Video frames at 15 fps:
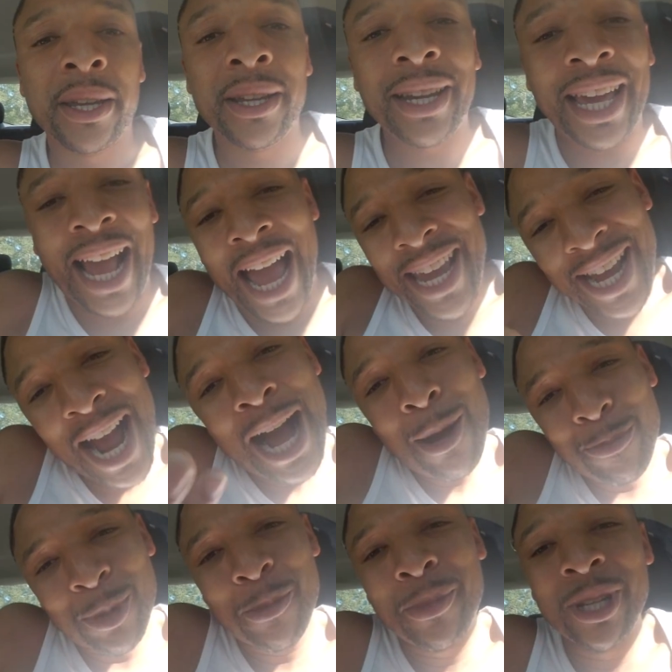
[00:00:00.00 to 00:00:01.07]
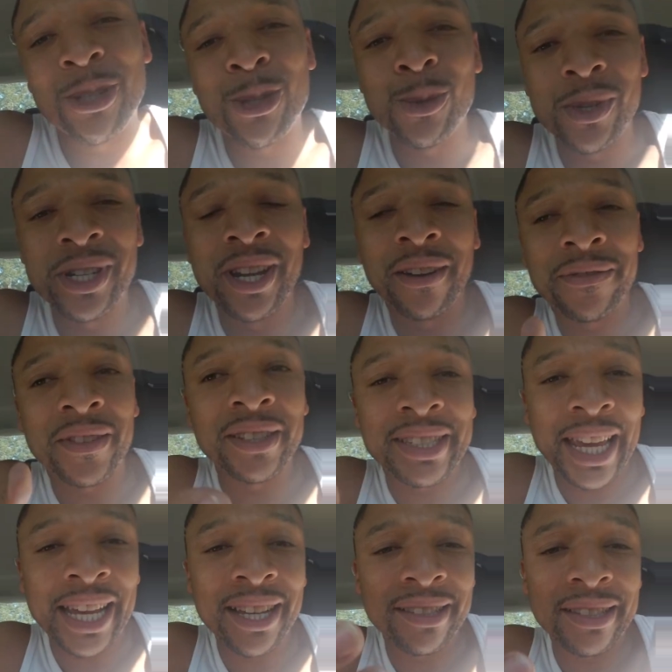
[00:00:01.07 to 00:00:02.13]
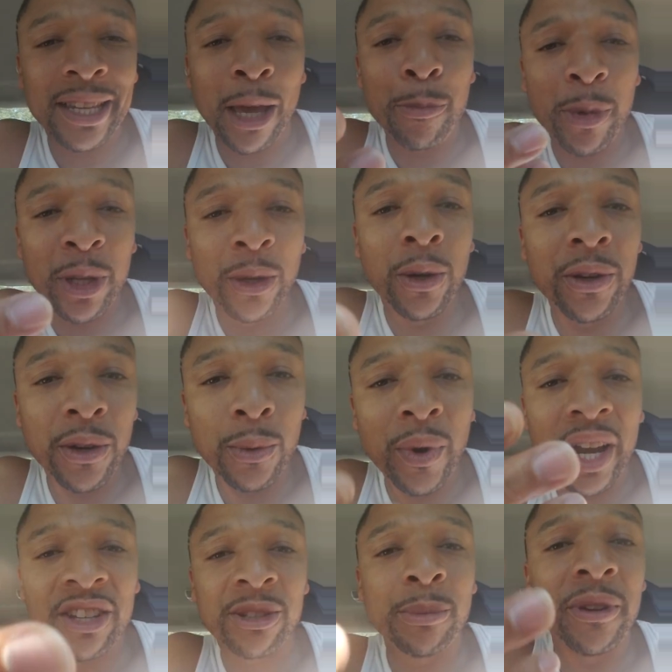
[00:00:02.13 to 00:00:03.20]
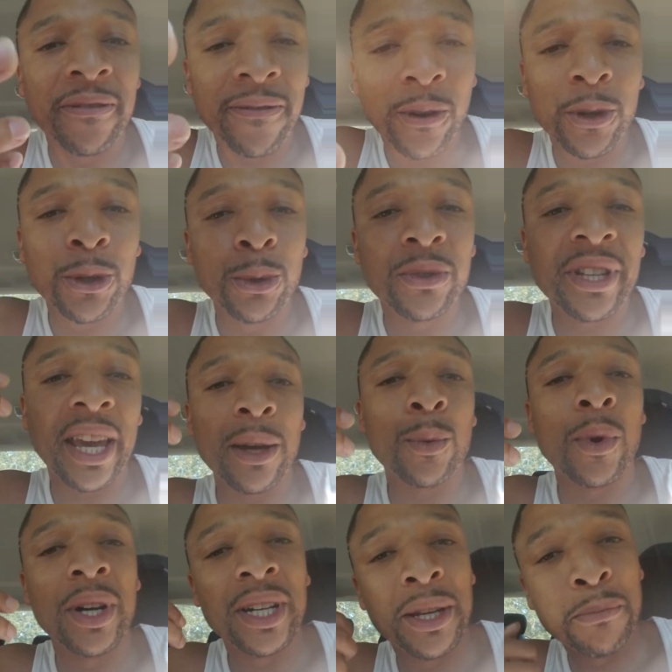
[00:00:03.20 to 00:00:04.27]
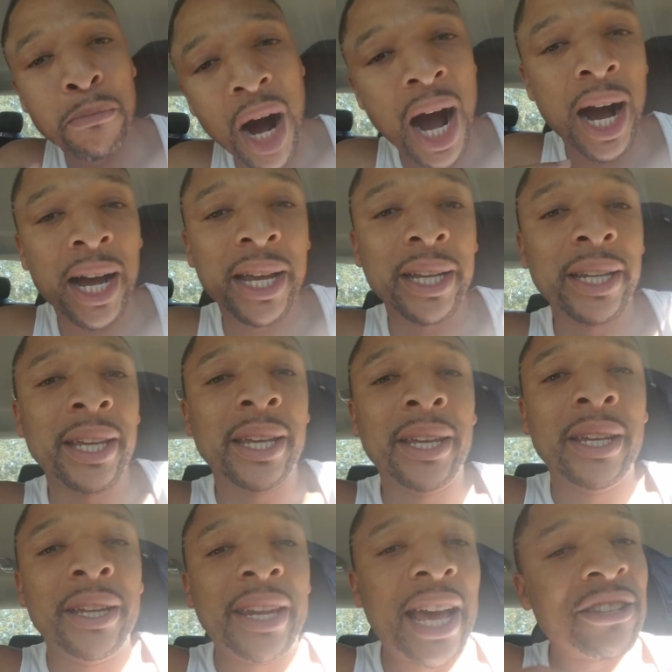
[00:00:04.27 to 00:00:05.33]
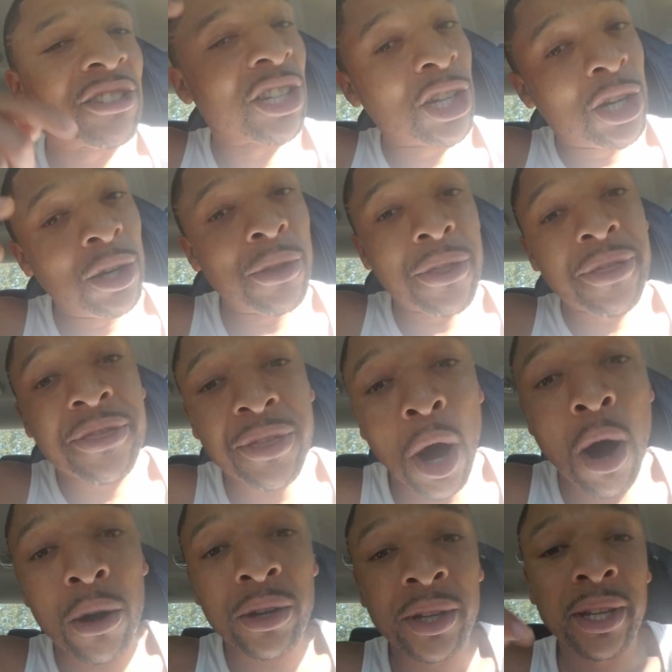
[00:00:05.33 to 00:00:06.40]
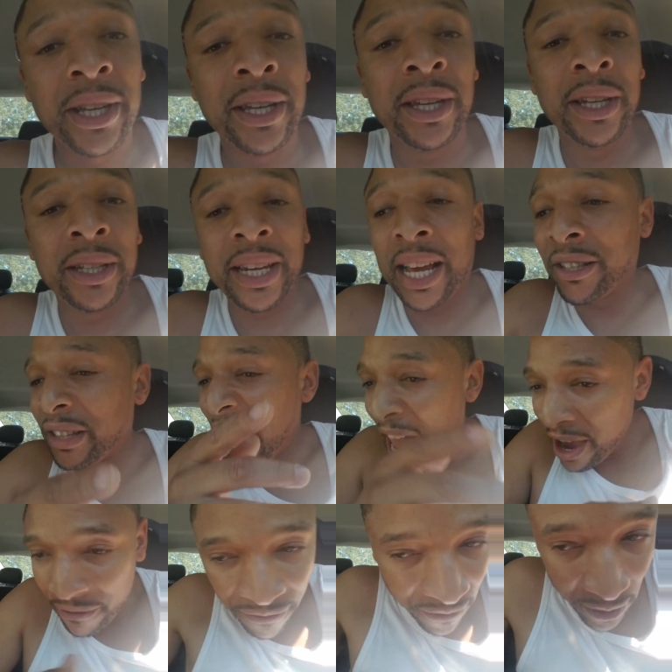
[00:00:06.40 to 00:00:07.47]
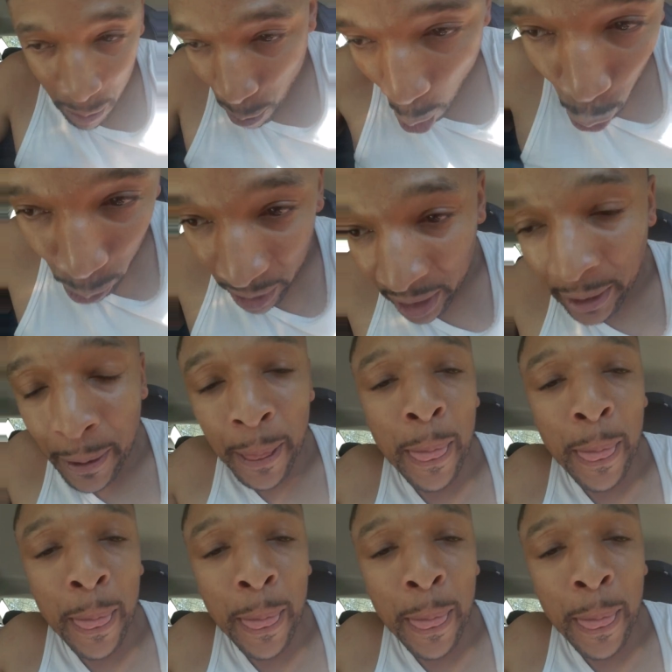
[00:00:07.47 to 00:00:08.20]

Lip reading: Like, I compliment you enough to take a step in your direction before you take one in mine. That's a good thought. That's every moment.